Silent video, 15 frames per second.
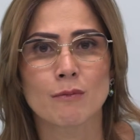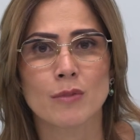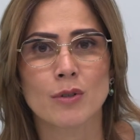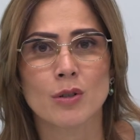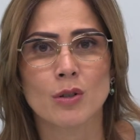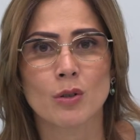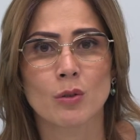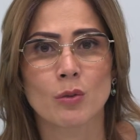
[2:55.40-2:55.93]

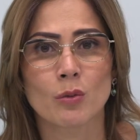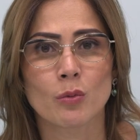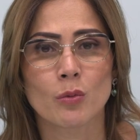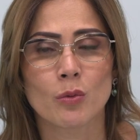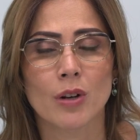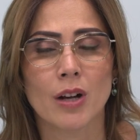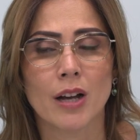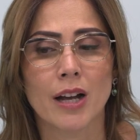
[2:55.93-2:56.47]
So
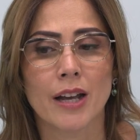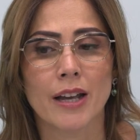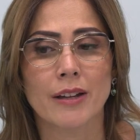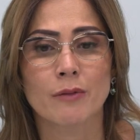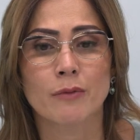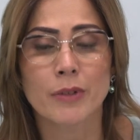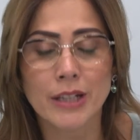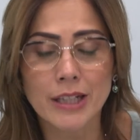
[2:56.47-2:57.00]

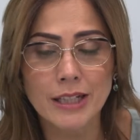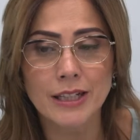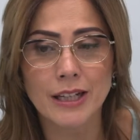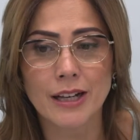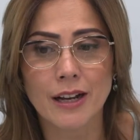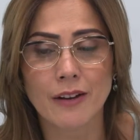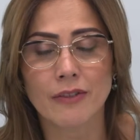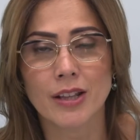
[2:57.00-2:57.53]
I really
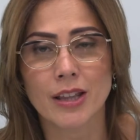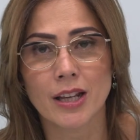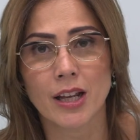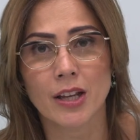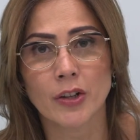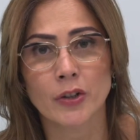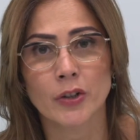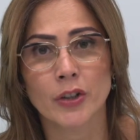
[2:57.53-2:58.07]
did everything
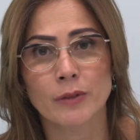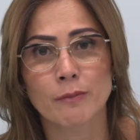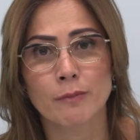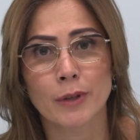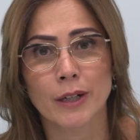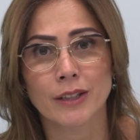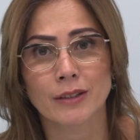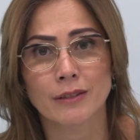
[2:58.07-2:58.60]
I could,
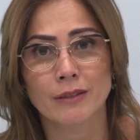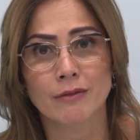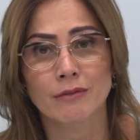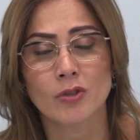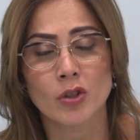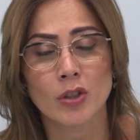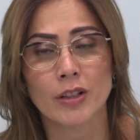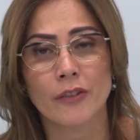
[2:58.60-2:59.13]
but
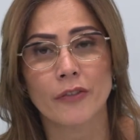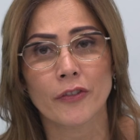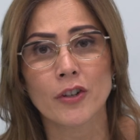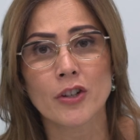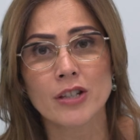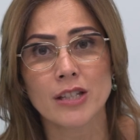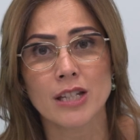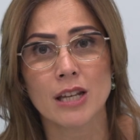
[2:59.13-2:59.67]
during the
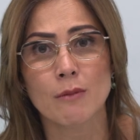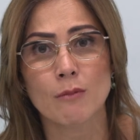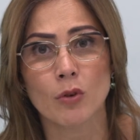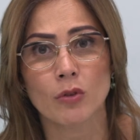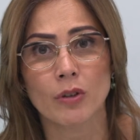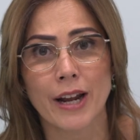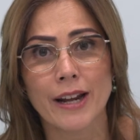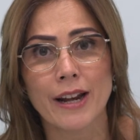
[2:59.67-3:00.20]
first
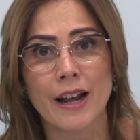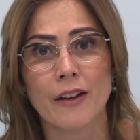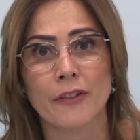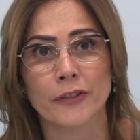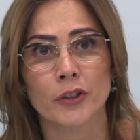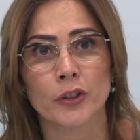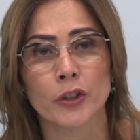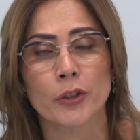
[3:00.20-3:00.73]
chemo, right
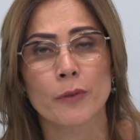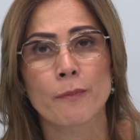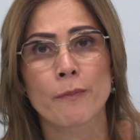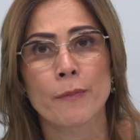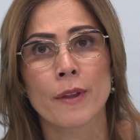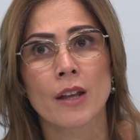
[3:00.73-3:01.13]
after,